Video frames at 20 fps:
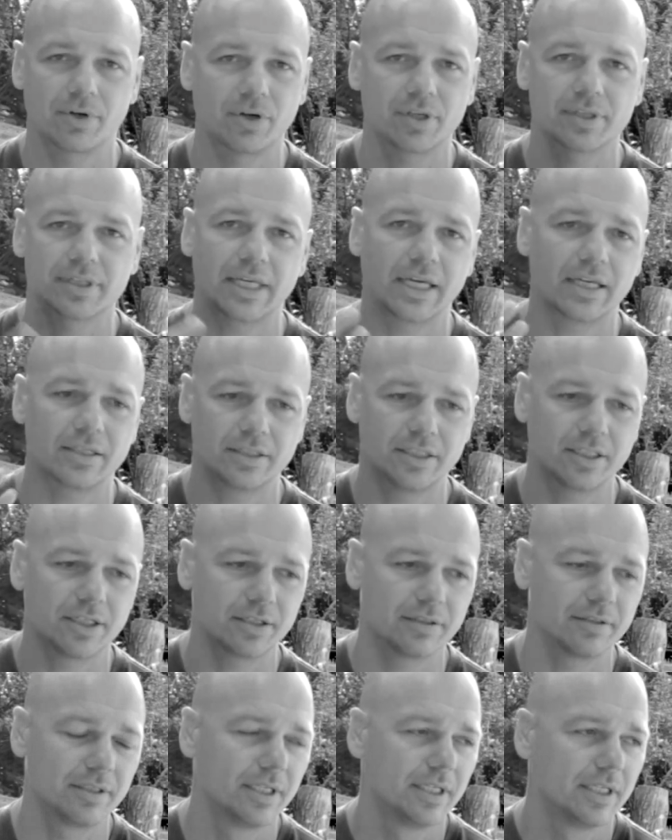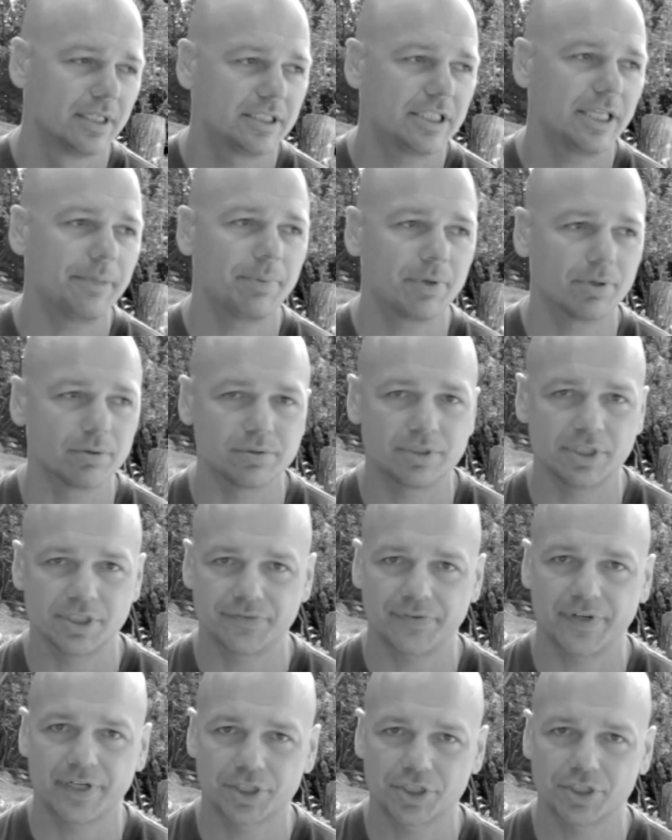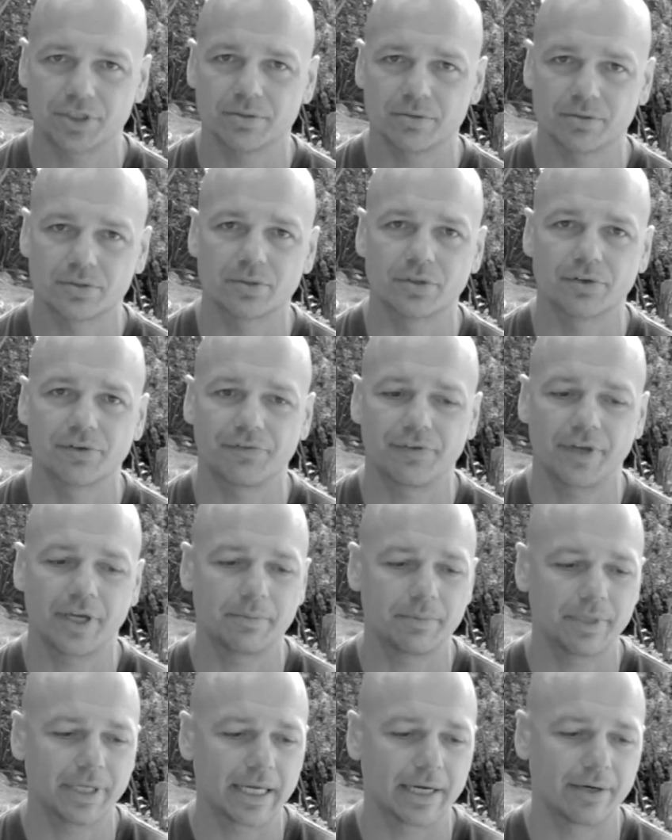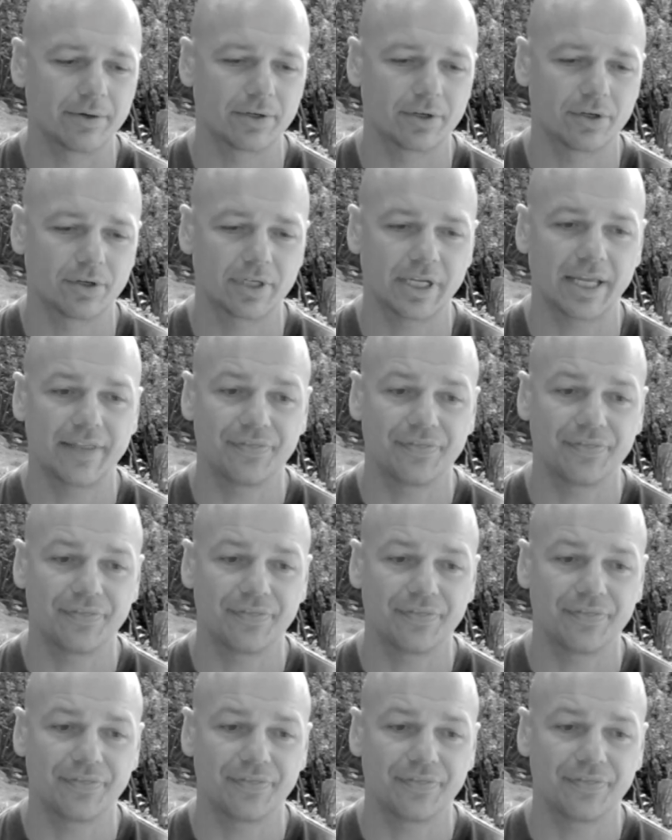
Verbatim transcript: I got that, you know, typical dysfunctional sort of family going on,